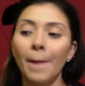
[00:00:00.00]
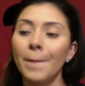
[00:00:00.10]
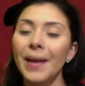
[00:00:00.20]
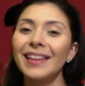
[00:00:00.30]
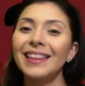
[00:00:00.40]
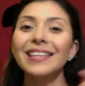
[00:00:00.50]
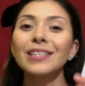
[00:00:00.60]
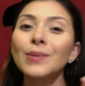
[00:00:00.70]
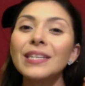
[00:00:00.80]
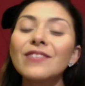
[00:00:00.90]
And this
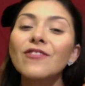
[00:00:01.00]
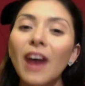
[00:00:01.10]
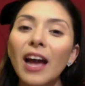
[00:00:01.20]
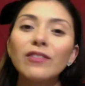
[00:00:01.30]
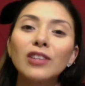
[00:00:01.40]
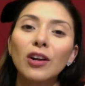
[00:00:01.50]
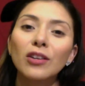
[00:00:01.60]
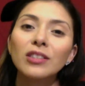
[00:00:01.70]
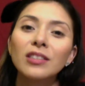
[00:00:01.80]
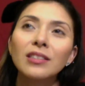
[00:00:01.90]
one is
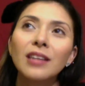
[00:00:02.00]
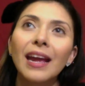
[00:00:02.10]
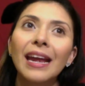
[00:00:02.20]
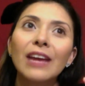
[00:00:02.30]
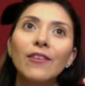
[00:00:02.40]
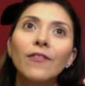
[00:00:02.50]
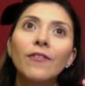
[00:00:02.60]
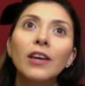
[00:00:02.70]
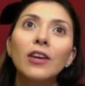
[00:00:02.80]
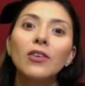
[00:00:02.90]
$5 and I
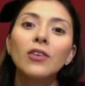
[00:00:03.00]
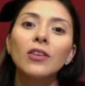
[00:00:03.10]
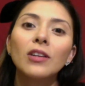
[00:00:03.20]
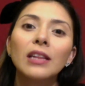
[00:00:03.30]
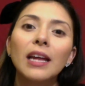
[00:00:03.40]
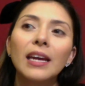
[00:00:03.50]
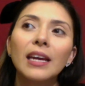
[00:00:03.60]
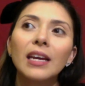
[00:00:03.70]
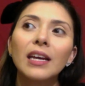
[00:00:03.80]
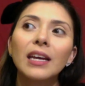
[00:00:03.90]
feel like
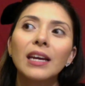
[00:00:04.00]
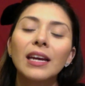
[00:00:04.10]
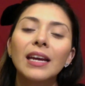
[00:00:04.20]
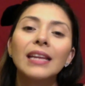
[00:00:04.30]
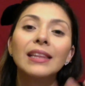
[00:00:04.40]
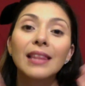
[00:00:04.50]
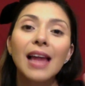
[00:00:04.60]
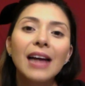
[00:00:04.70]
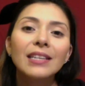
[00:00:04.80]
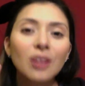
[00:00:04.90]
it
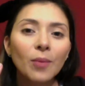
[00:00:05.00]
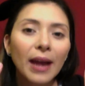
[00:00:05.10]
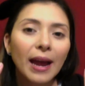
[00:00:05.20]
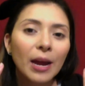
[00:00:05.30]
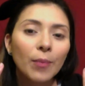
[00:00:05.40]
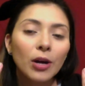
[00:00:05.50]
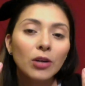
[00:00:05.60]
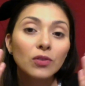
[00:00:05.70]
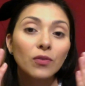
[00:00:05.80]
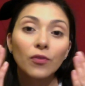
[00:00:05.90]
lasts on my
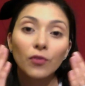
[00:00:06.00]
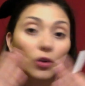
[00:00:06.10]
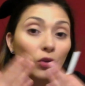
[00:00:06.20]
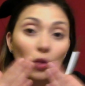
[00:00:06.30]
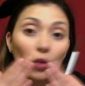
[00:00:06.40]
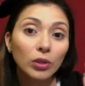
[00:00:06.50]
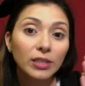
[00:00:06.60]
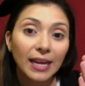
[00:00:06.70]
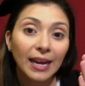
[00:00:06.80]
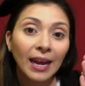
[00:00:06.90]
eyebrows for the whole
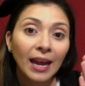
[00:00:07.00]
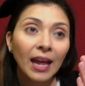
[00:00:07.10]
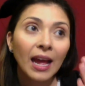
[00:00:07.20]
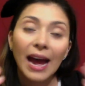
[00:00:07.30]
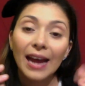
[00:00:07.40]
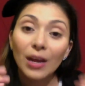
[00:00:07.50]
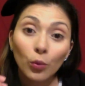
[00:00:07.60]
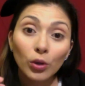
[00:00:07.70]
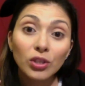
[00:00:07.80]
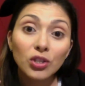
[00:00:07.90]
day. I can wear
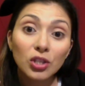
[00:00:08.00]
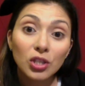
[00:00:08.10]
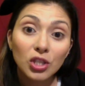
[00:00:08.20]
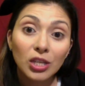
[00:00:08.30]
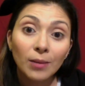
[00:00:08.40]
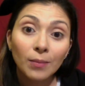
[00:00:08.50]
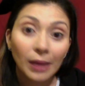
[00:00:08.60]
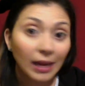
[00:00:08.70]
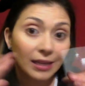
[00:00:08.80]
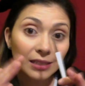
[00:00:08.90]
this to the gym
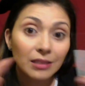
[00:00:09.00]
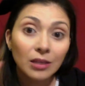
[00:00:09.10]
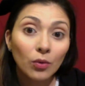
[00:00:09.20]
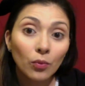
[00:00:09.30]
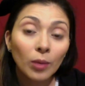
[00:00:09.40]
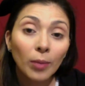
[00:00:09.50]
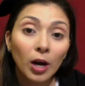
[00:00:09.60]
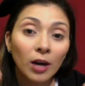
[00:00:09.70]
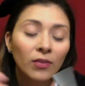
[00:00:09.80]
and it doesn't rub off.